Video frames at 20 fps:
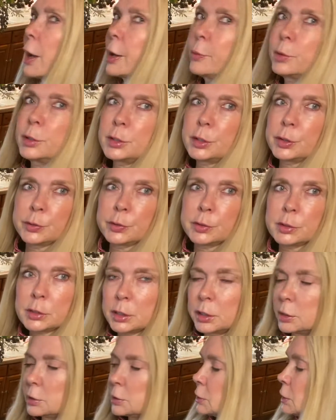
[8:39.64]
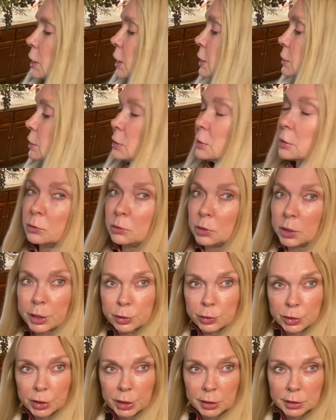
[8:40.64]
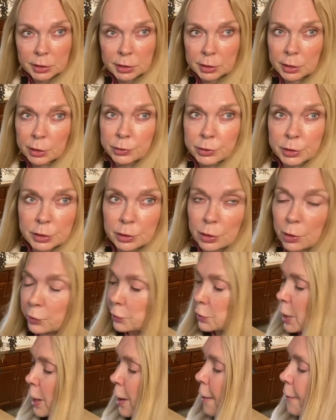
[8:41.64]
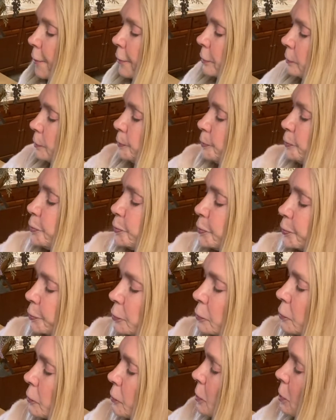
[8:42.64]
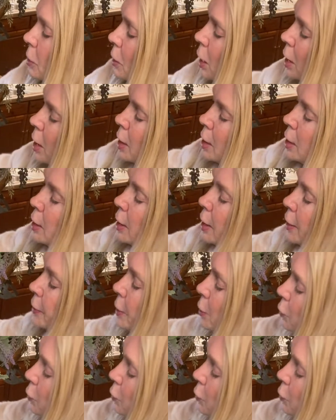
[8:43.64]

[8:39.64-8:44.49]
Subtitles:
would use this. It's delicious, there's no doubt. And then